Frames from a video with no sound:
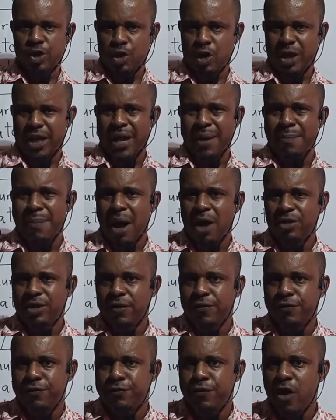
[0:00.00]
talk about
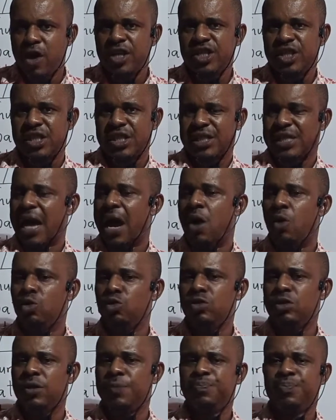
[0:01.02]
the voiced
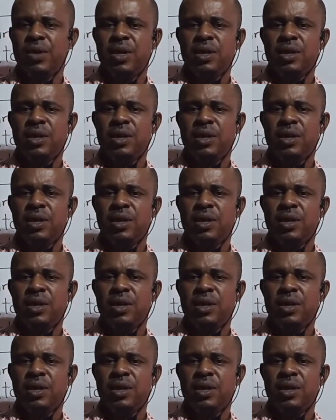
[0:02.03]
sound